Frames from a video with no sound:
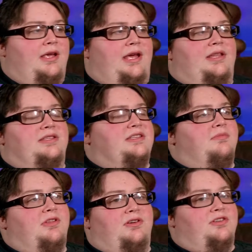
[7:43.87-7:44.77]
Yeah, the
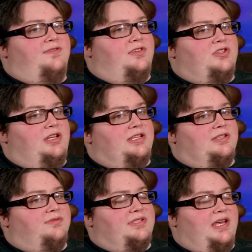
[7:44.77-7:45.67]
similarities for the genies
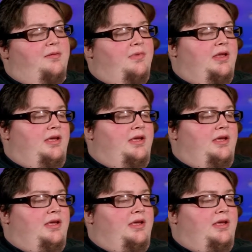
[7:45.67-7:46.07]
don't stop.